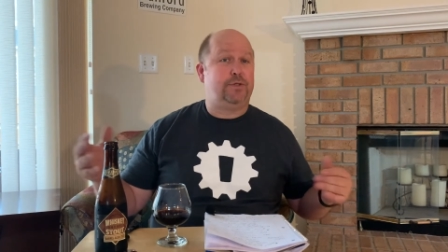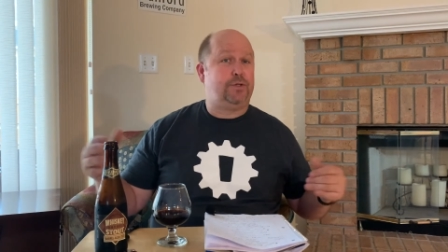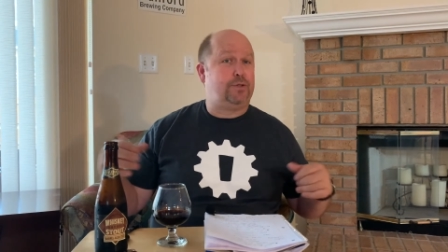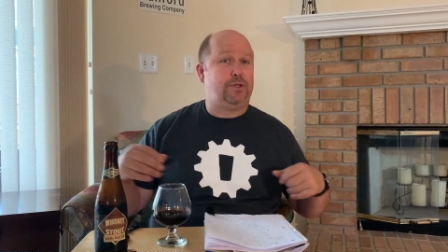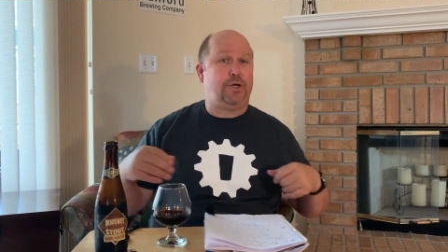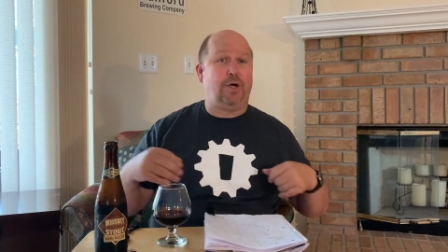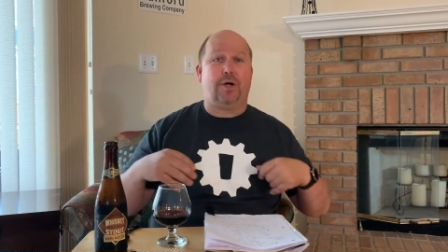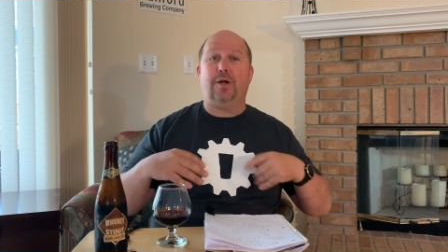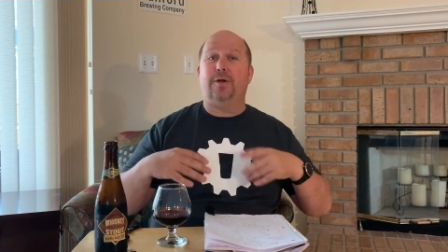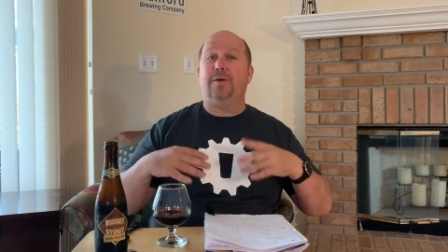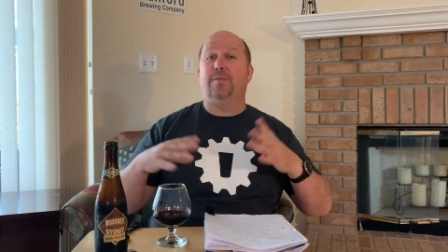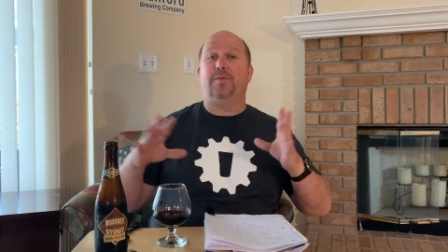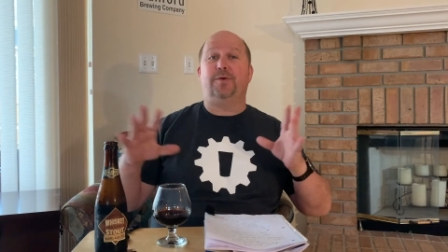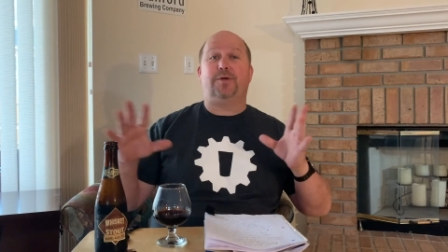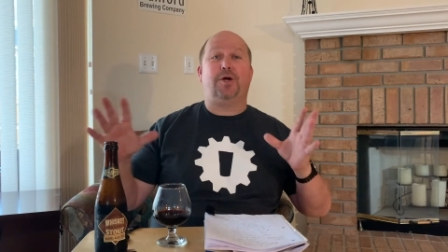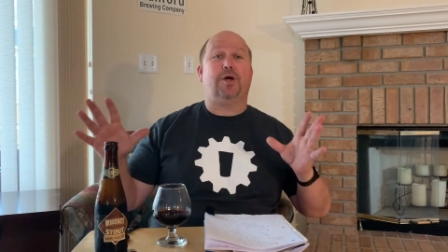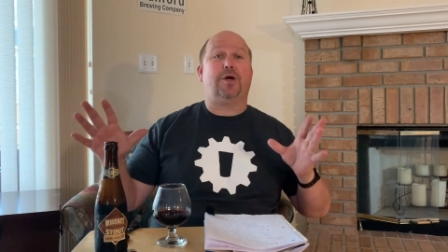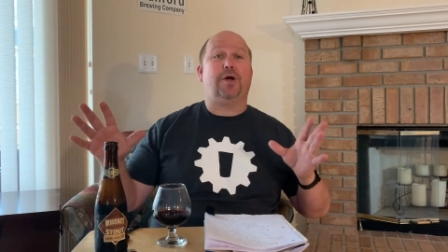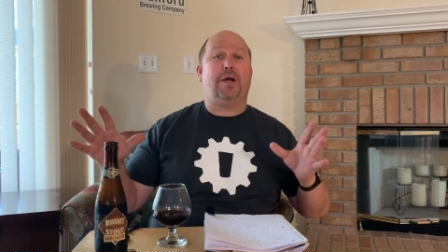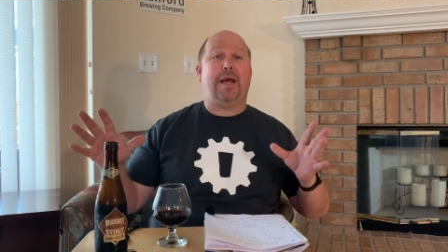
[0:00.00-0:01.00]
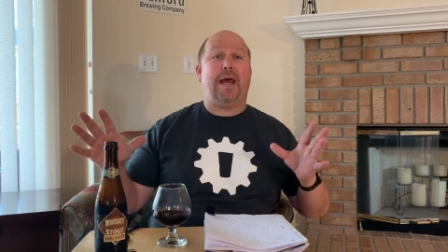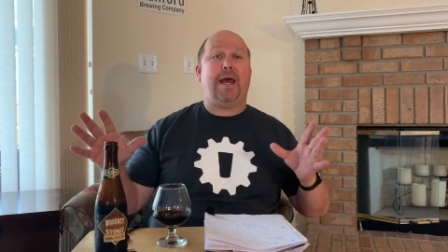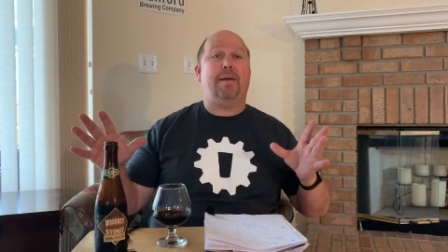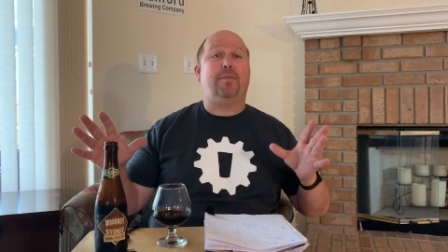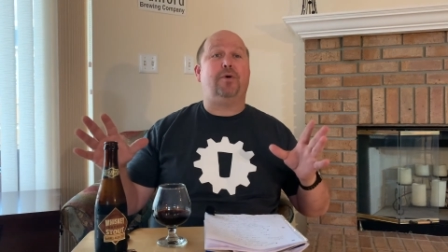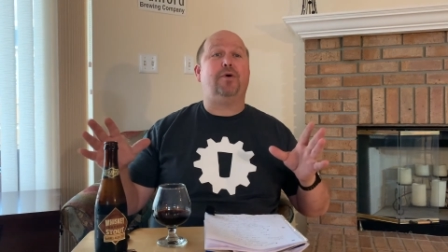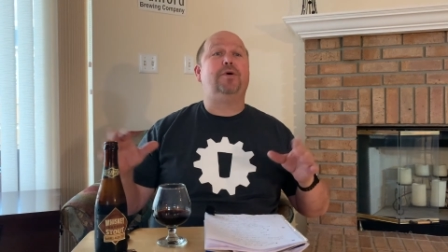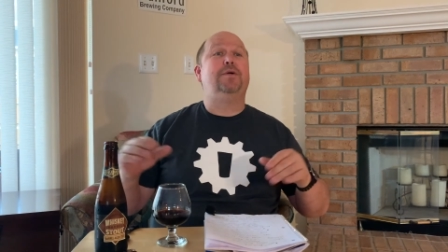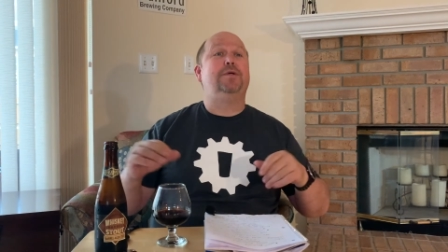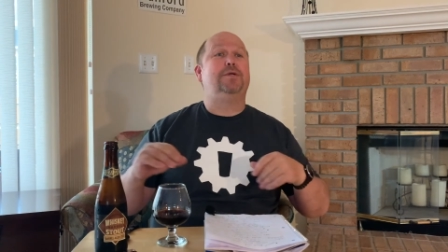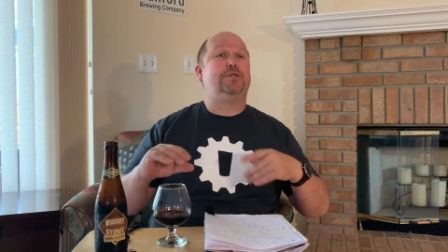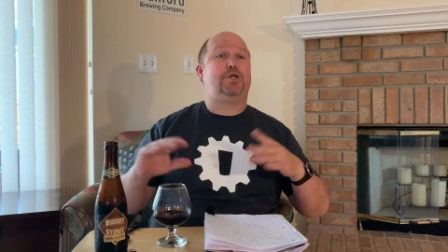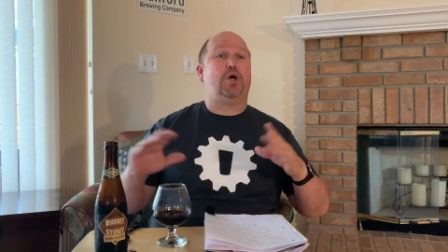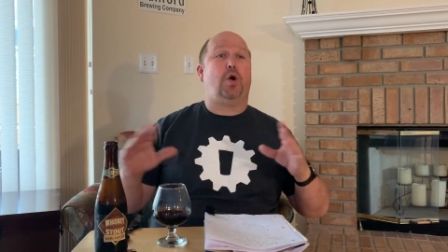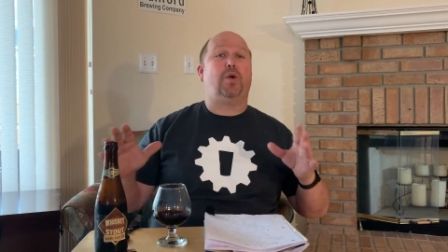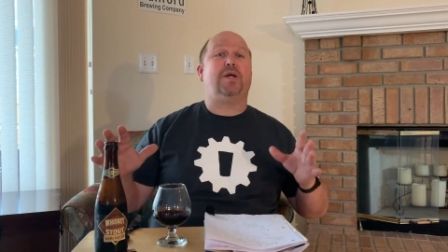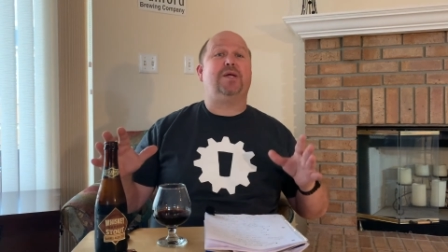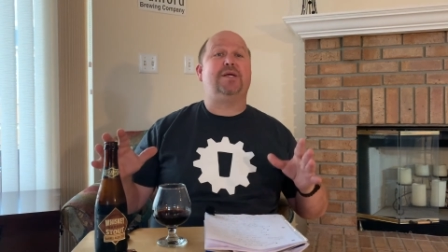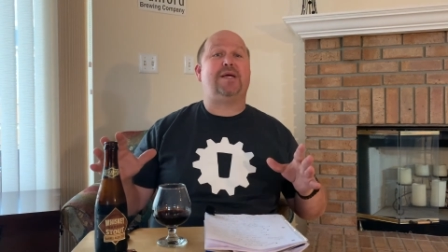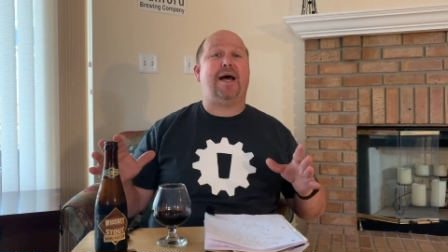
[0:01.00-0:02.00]
took a, took a gamble,
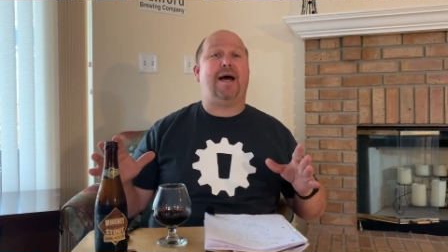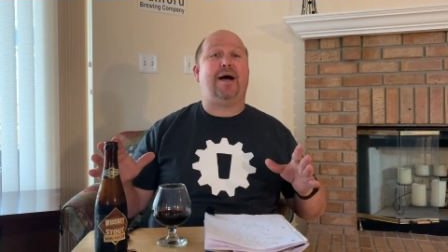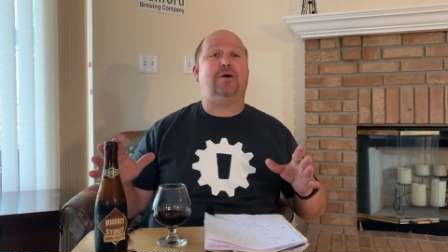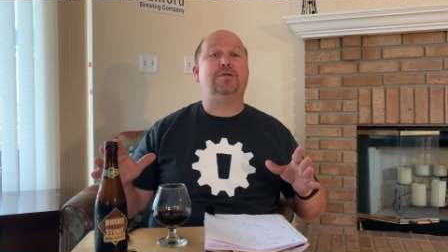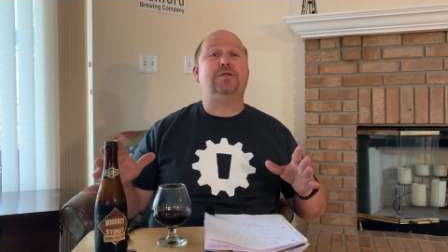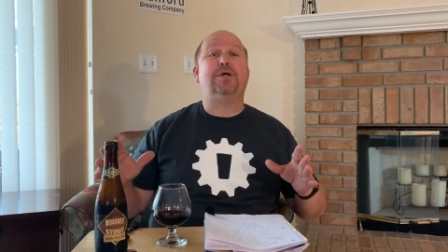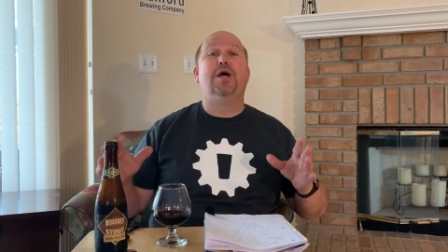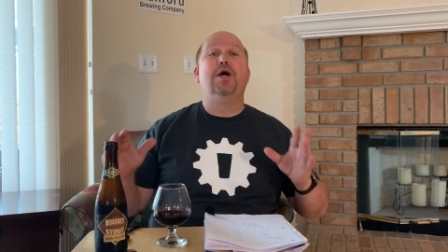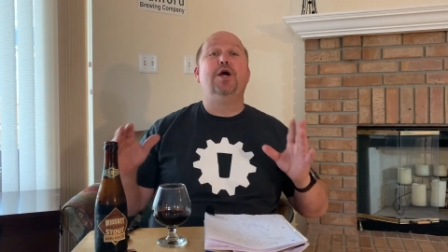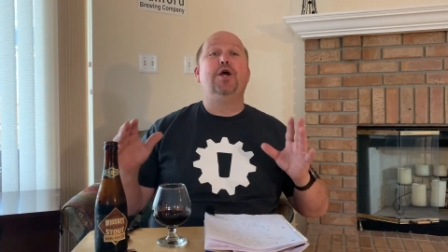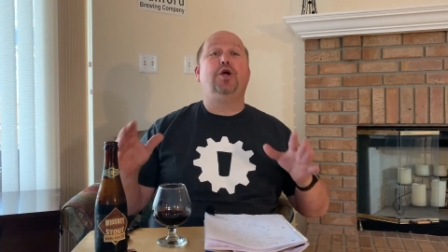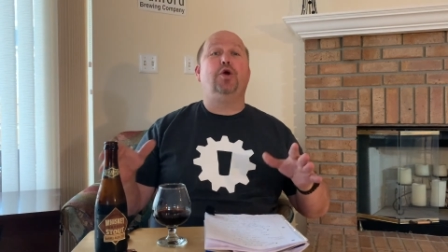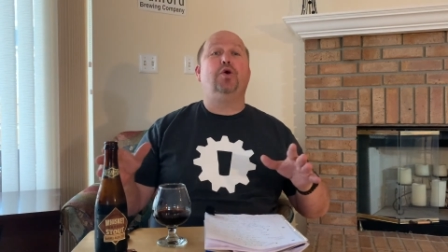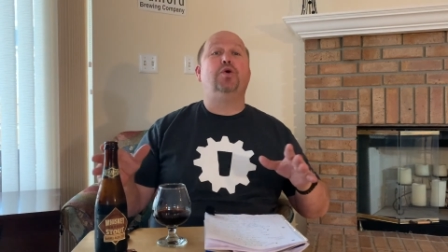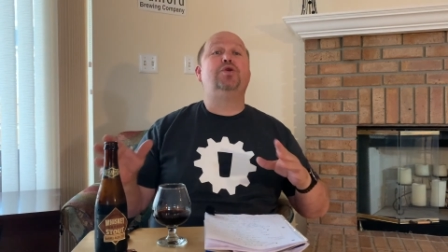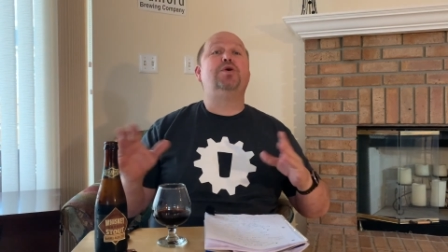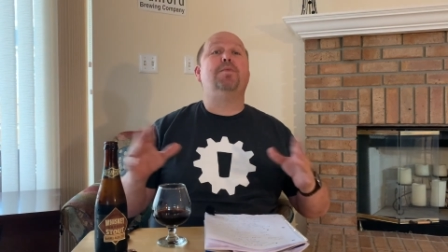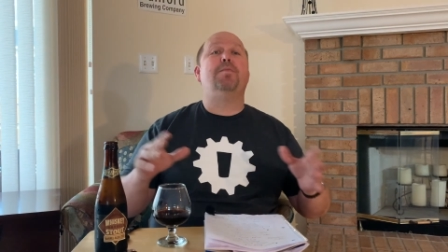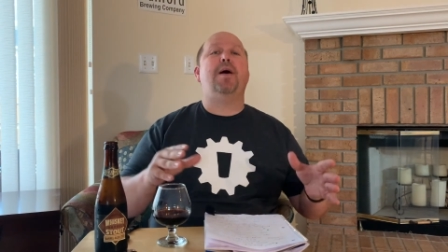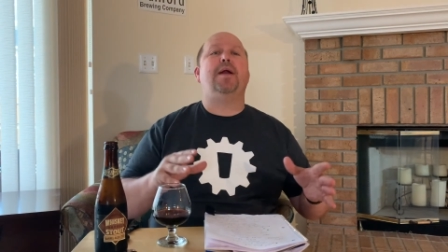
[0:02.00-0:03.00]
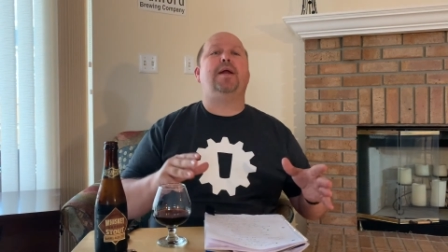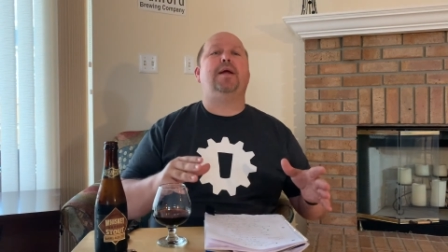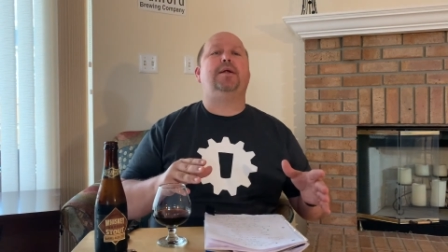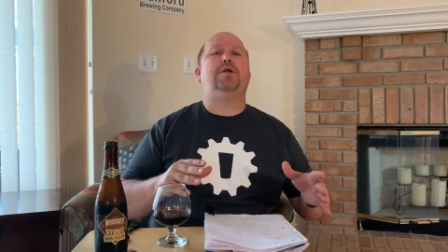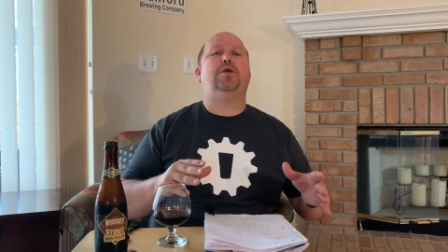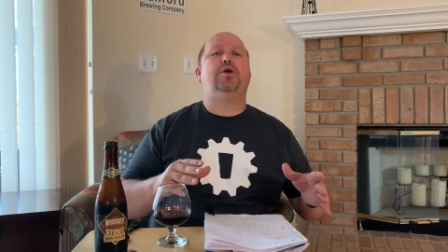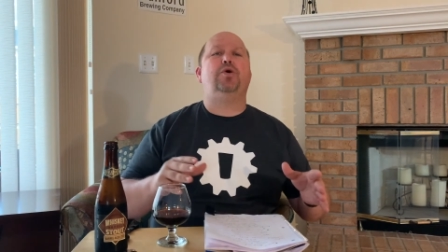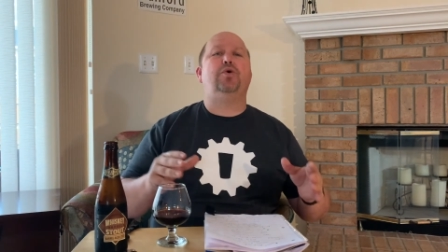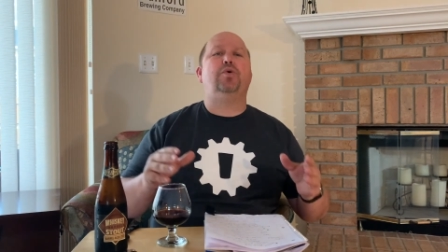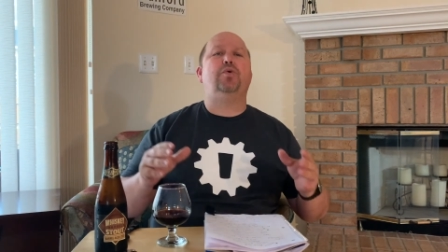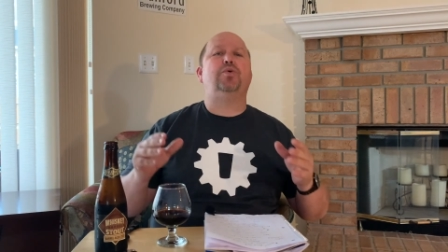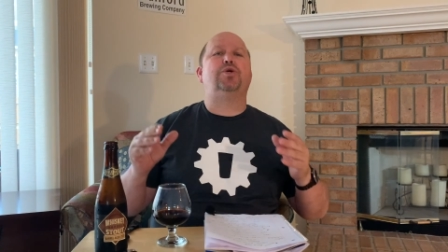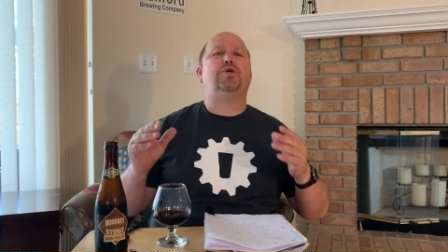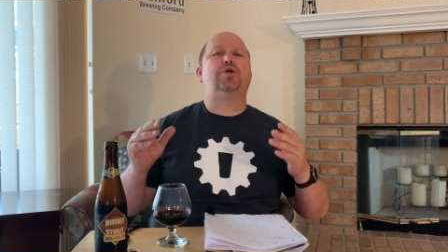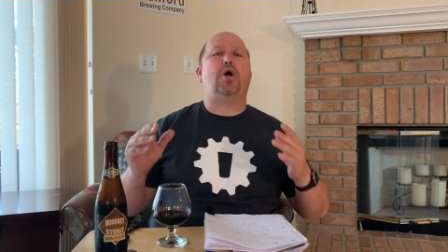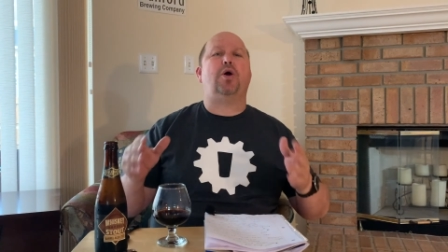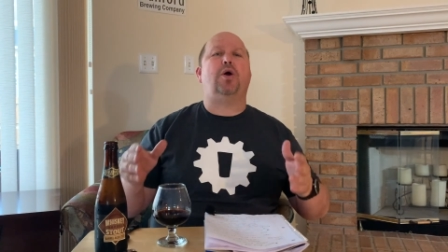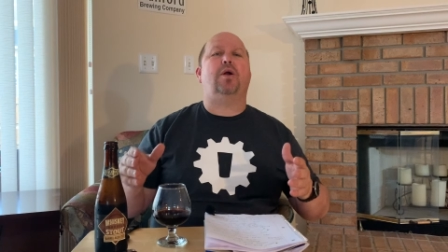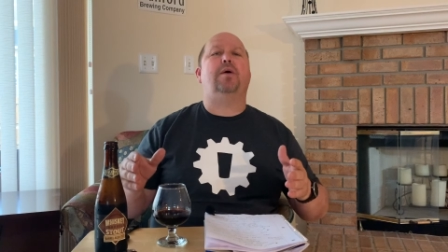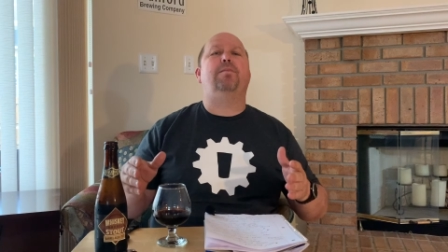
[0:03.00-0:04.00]
sold his house, used the money to
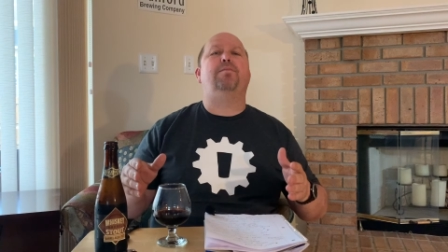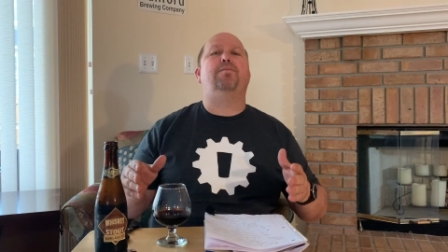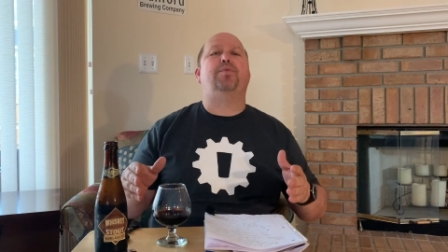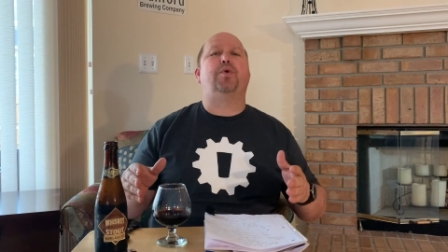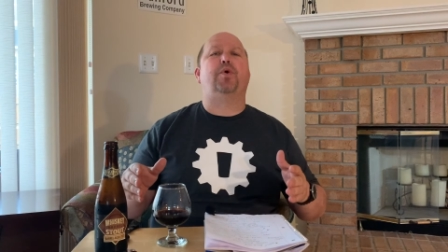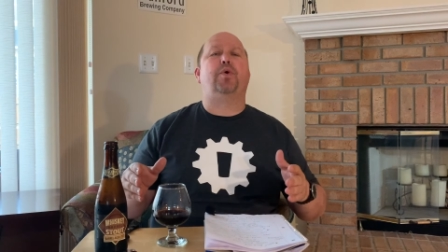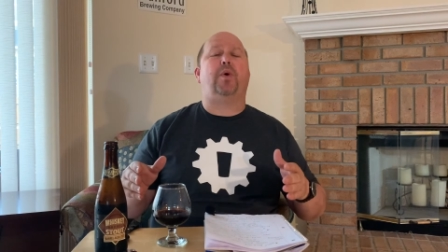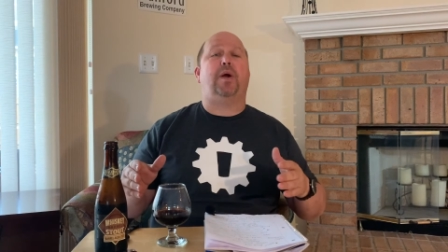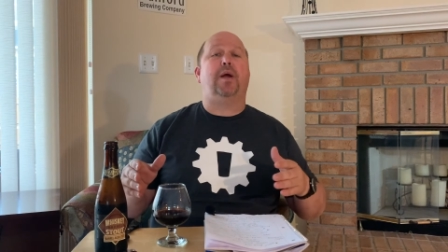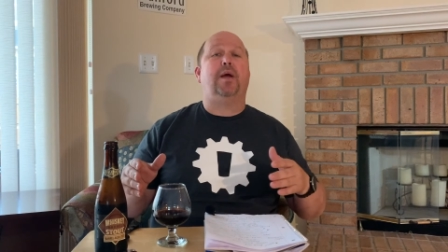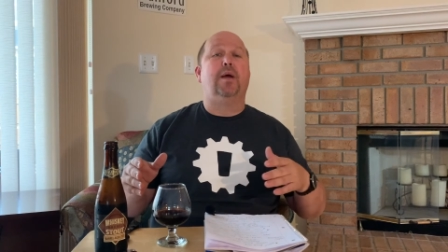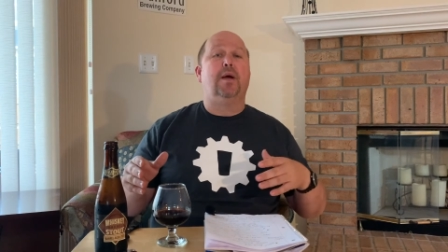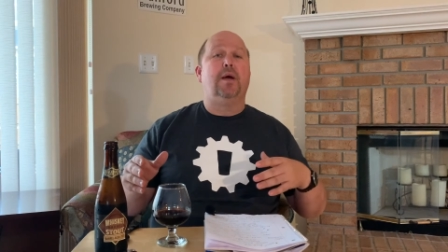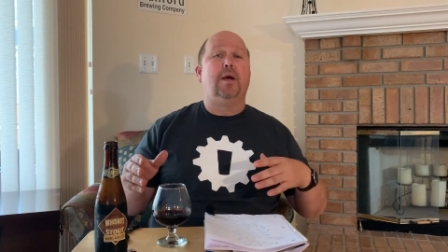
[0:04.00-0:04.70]
start a brewery,